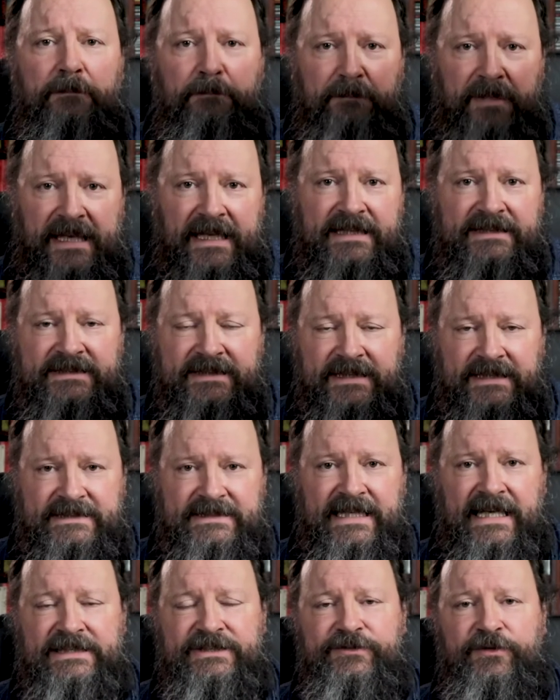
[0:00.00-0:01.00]
be
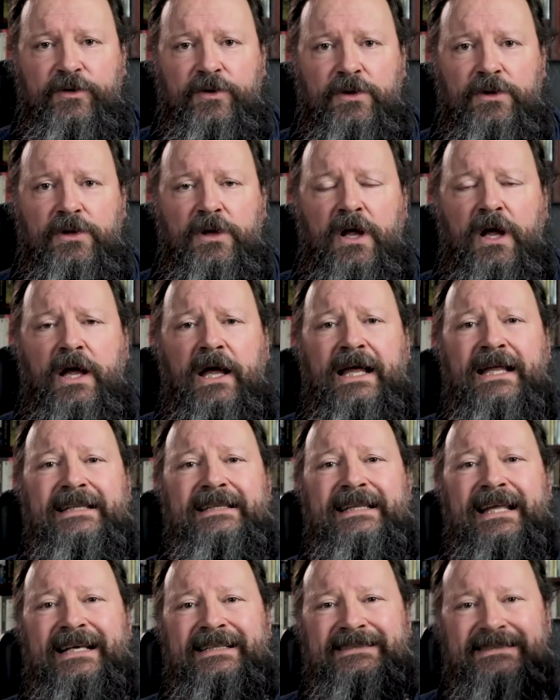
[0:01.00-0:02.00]
successful
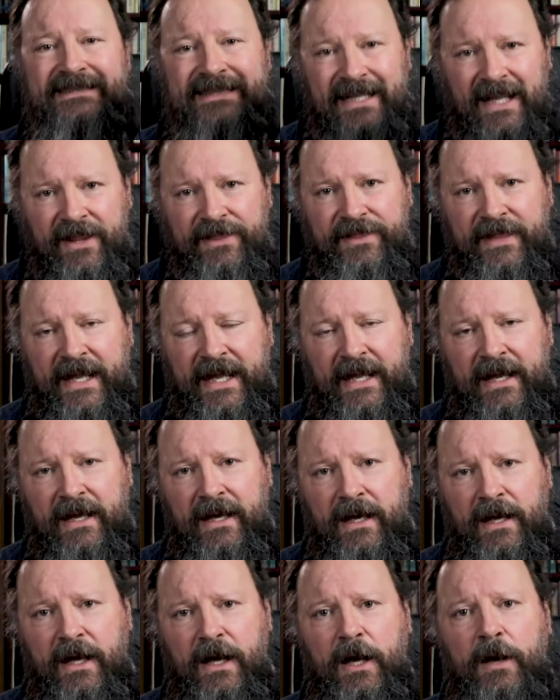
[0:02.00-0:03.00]
does nothing
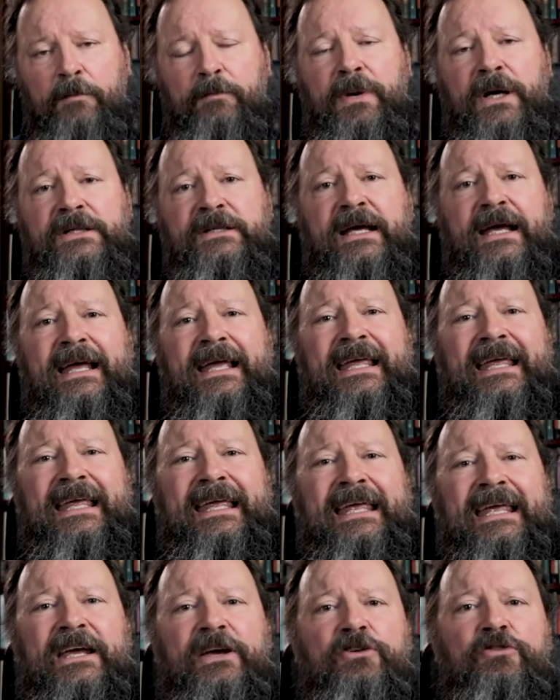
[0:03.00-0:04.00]
but
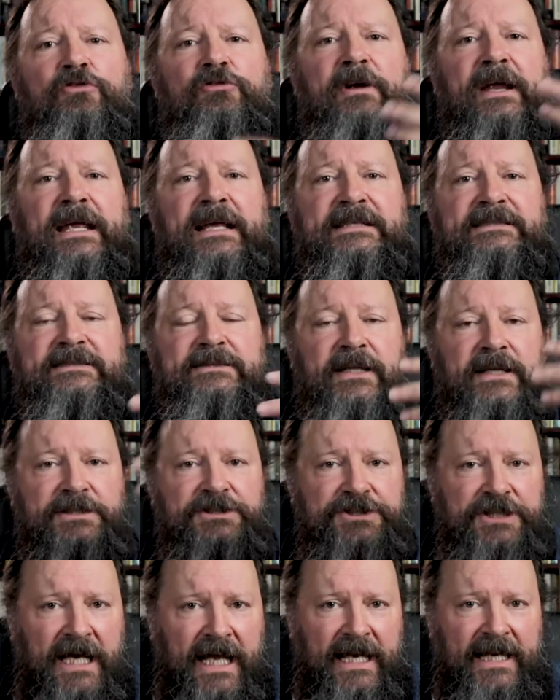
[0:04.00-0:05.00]
increase the
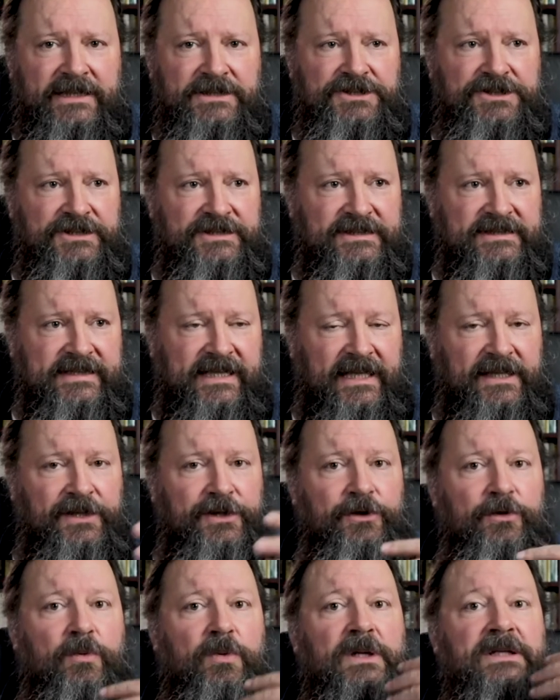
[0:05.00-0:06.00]
challenges that
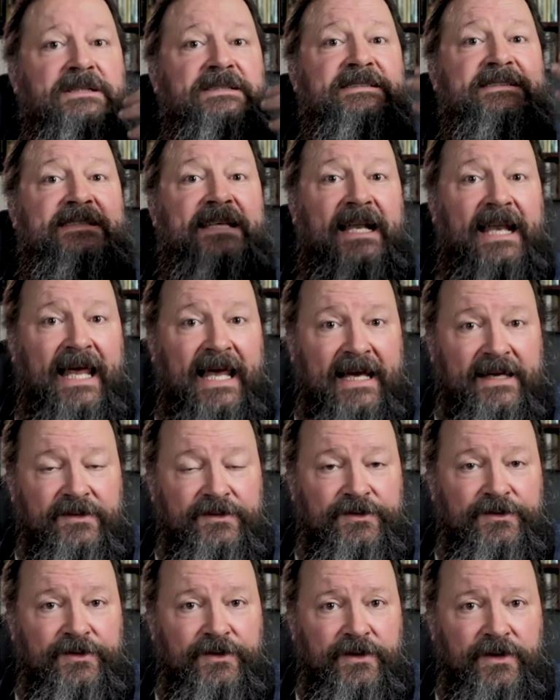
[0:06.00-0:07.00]
you will
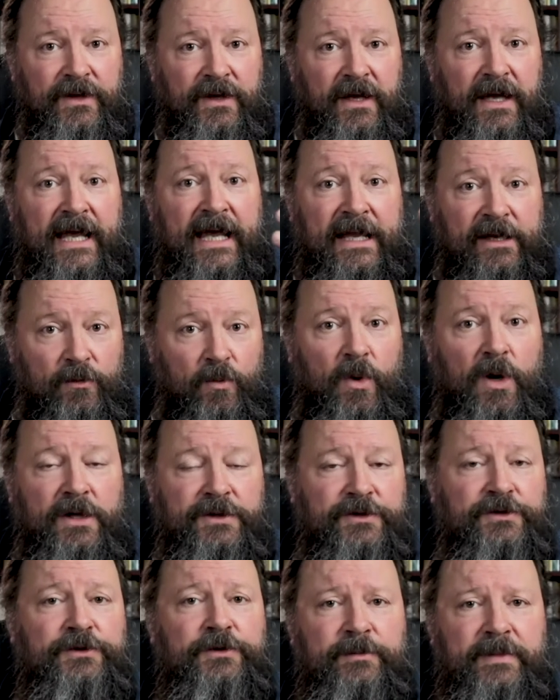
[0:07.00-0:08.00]
select and
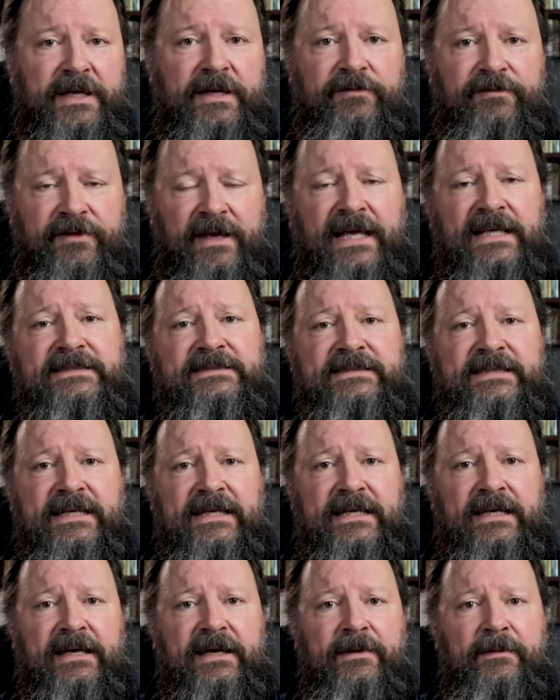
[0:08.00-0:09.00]
want to be
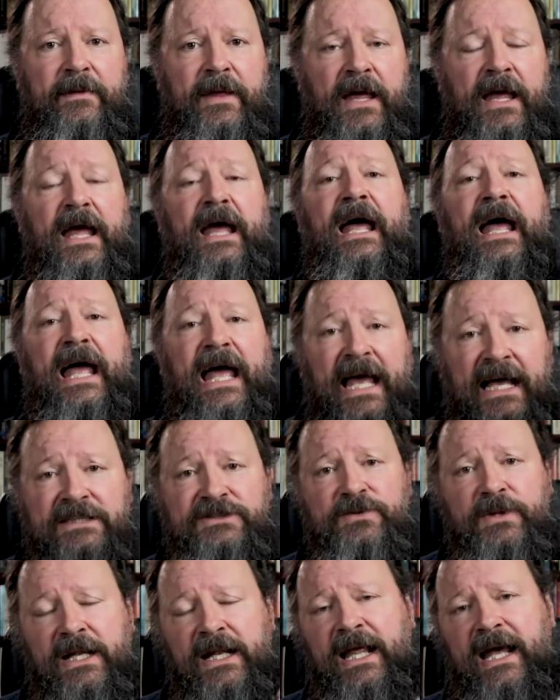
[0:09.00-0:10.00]
facing,
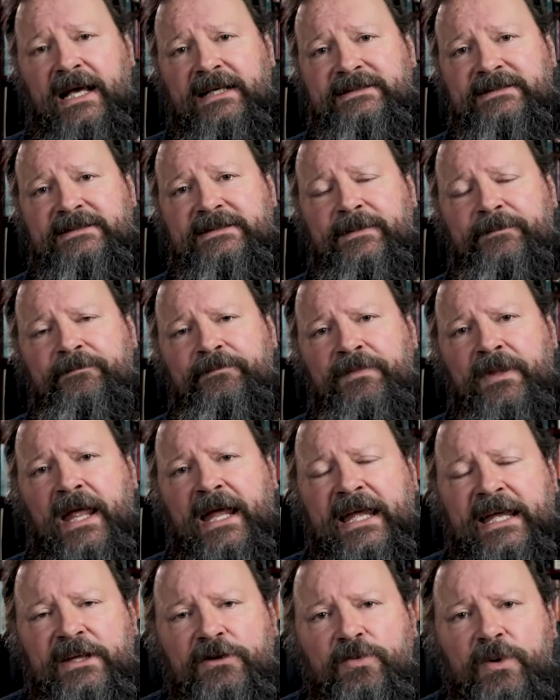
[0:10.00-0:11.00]
as well as
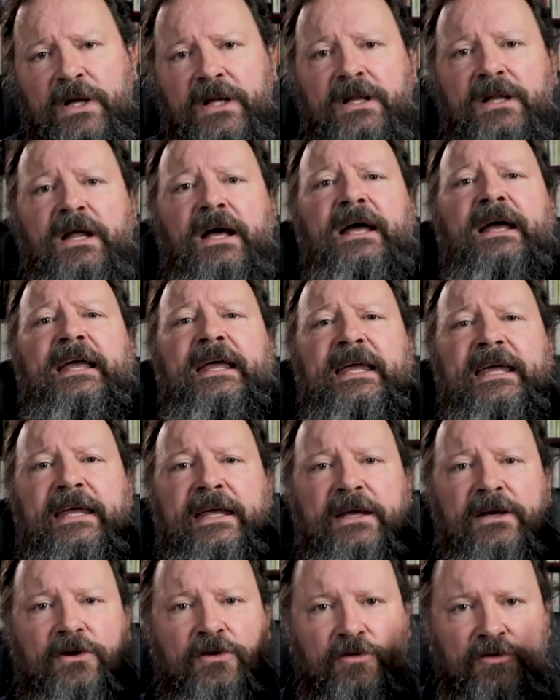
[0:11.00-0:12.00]
it will
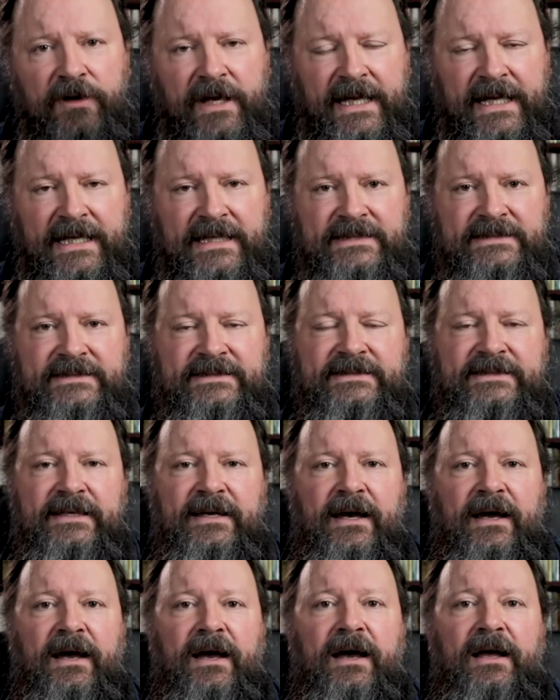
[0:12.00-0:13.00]
increase
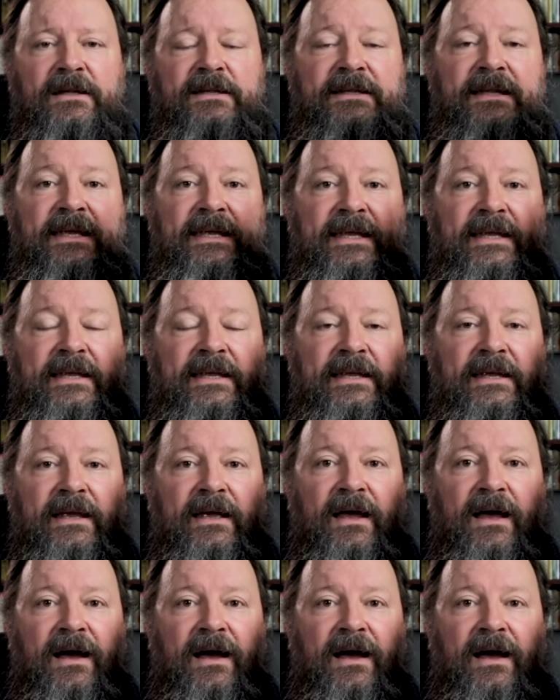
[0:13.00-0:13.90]
the